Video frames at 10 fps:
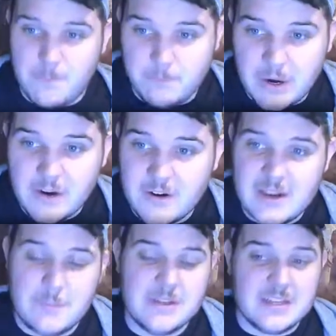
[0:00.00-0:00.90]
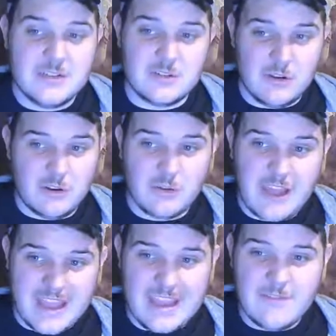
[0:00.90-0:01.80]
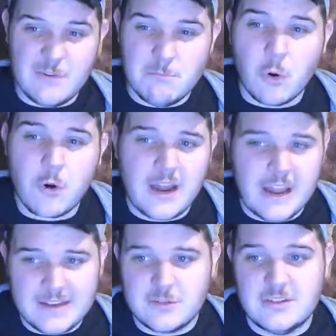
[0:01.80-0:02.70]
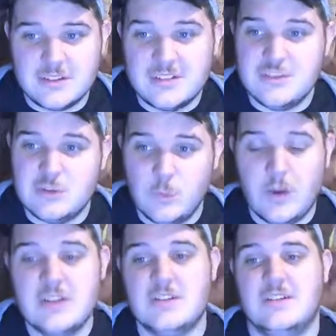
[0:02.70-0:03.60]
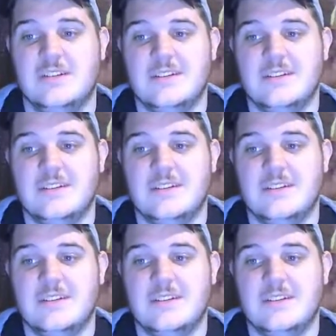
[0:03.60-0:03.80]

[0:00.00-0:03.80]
burn and potentially create even more hazardous situations.